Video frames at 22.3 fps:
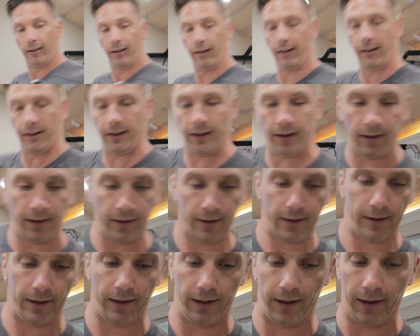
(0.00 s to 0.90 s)
And
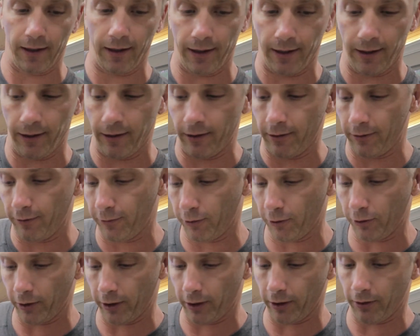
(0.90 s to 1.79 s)
let's see here, get it
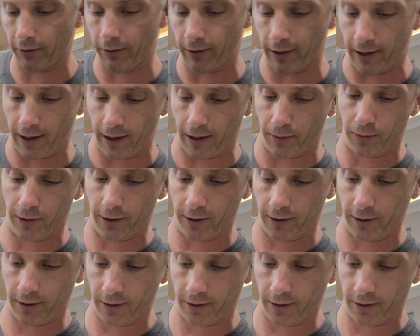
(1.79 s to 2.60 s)
fully unwrapped.